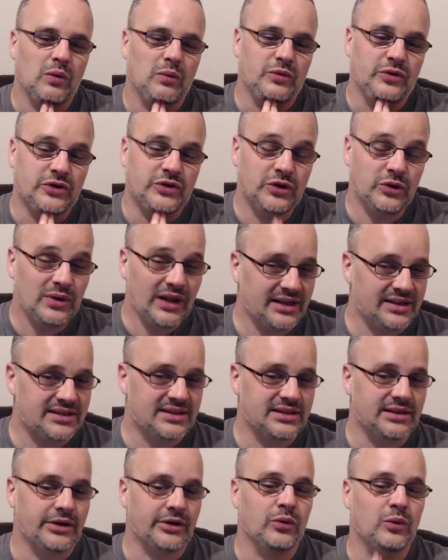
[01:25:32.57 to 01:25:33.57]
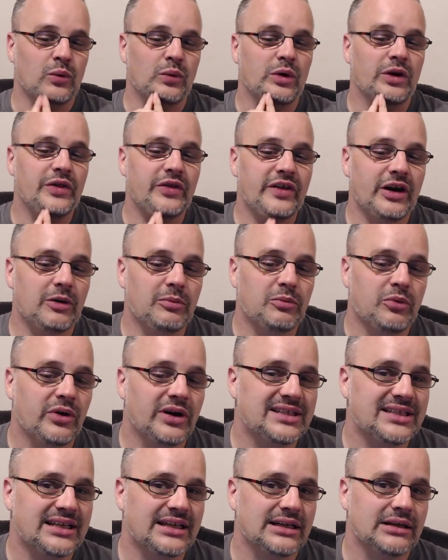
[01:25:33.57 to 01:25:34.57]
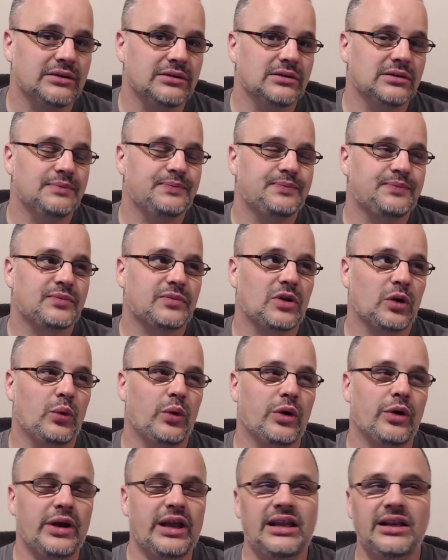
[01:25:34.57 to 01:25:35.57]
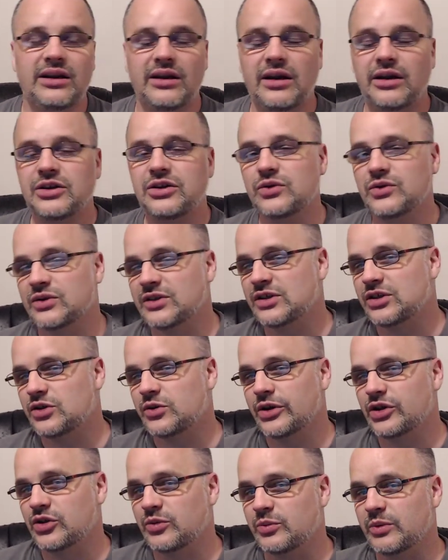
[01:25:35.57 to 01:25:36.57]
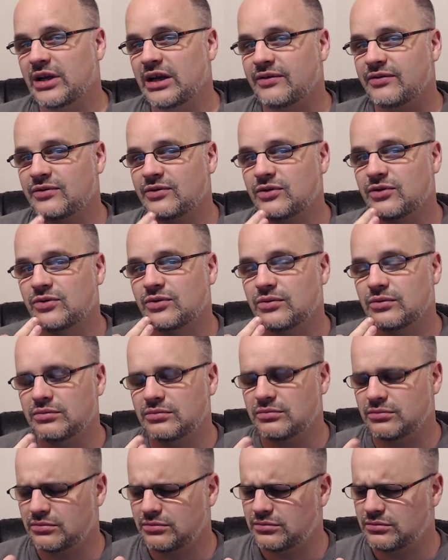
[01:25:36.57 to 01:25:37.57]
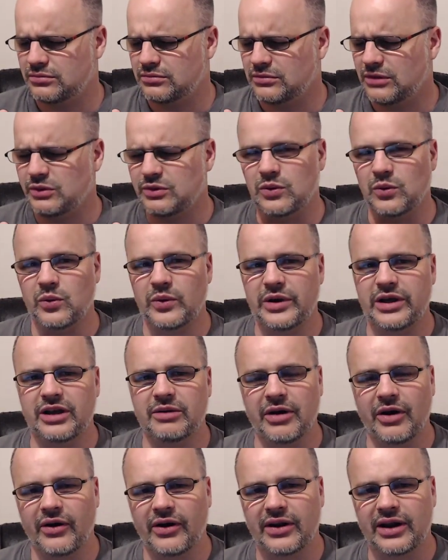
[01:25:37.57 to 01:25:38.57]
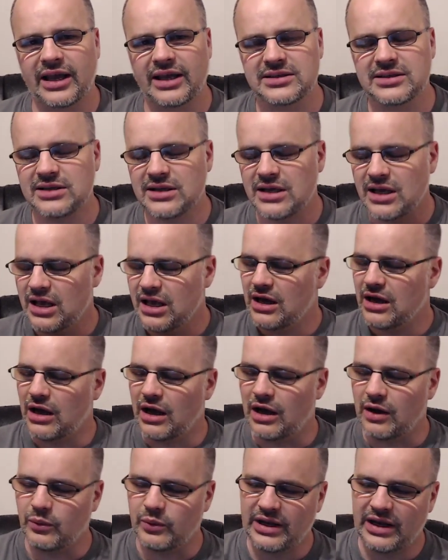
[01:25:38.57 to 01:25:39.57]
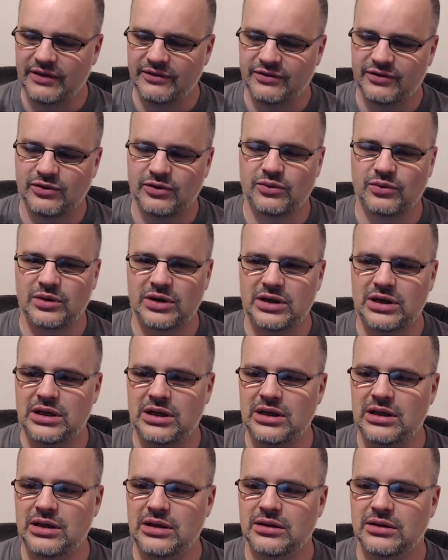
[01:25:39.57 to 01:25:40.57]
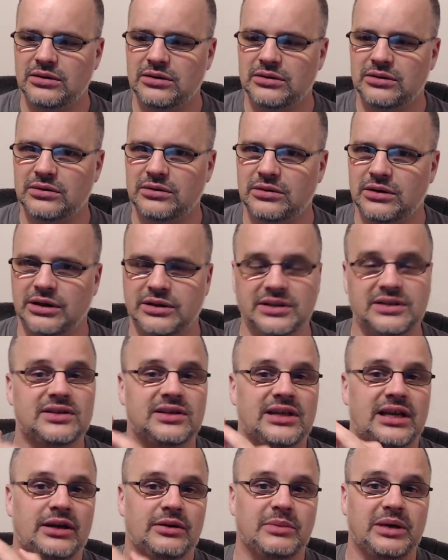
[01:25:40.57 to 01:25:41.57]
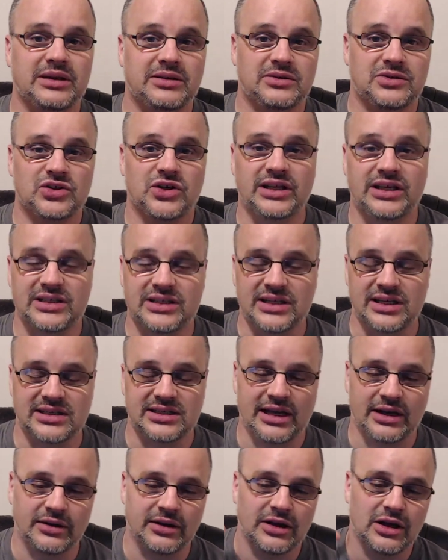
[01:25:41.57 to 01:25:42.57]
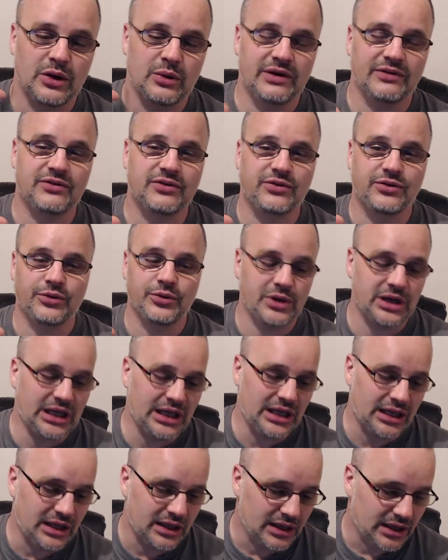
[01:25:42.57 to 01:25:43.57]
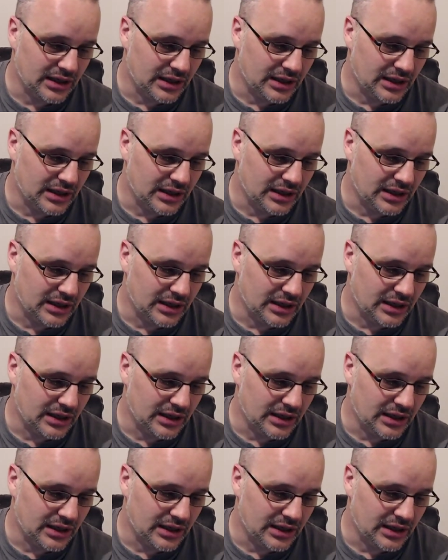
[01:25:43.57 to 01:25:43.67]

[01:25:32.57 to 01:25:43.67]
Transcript: do let us know. One thing I'll point out we're in an unusual situation. We have. Th- that was a weird American accent. Uh, we have three. Uh, this is how my Chinese kids count. We have three